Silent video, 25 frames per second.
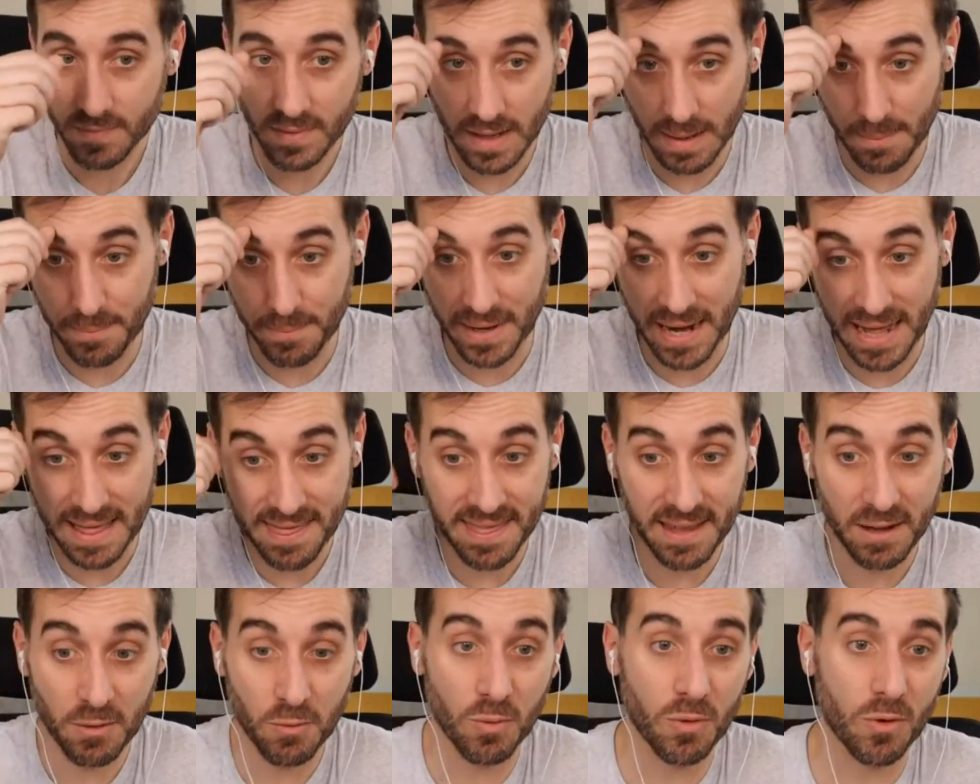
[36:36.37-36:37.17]
but I
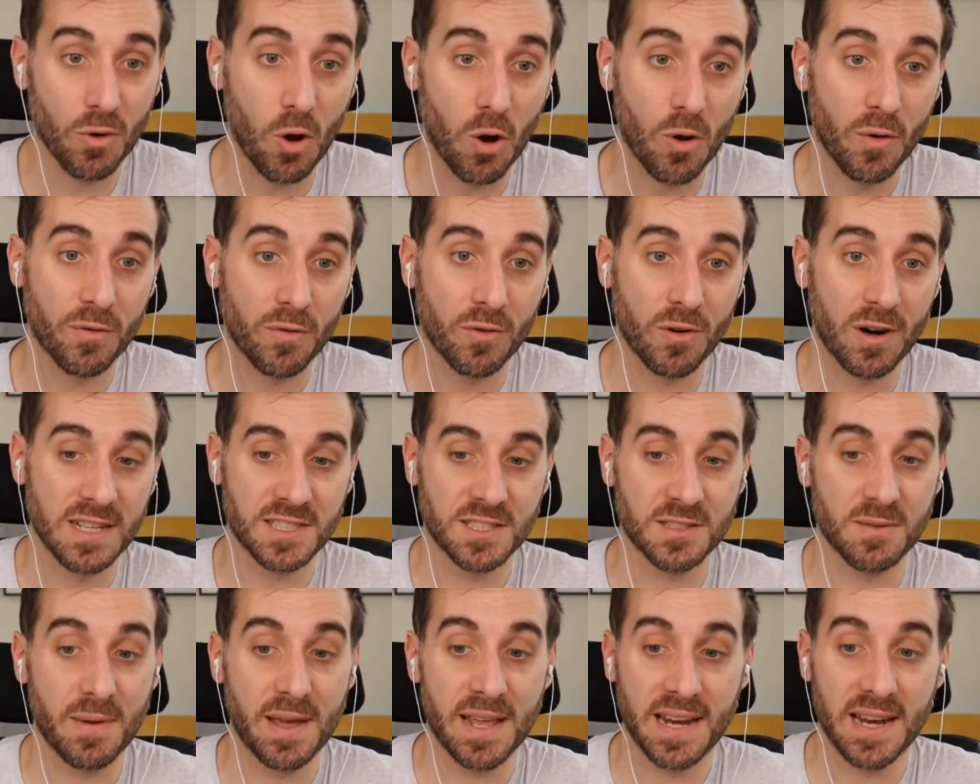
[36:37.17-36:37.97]
think we're
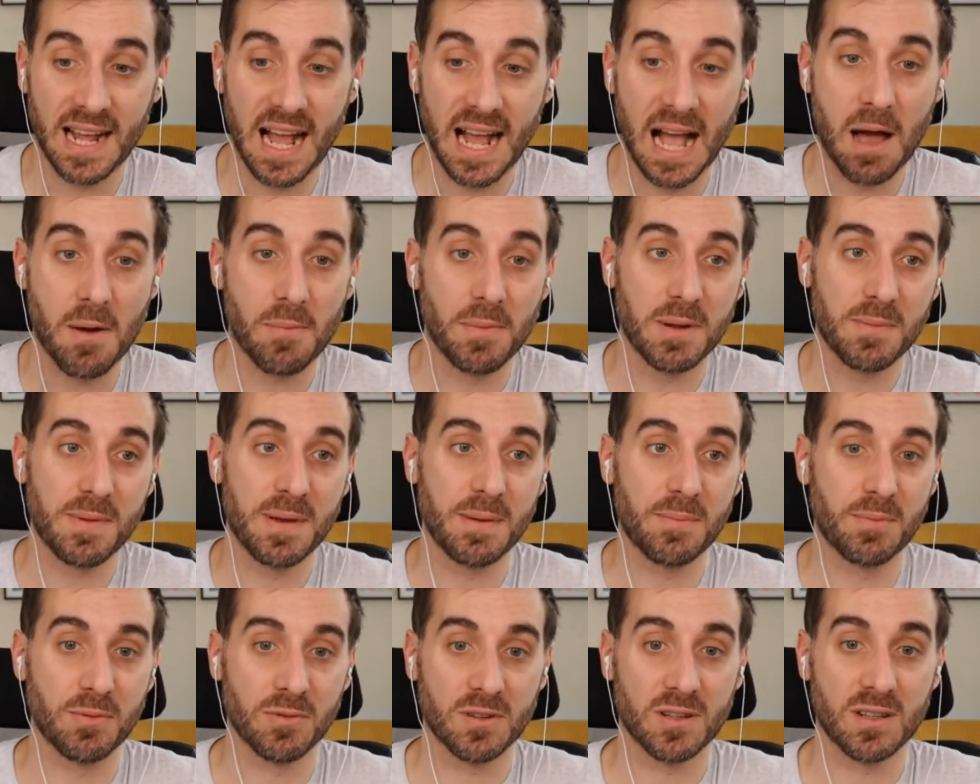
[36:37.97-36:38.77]
overestimating how many people are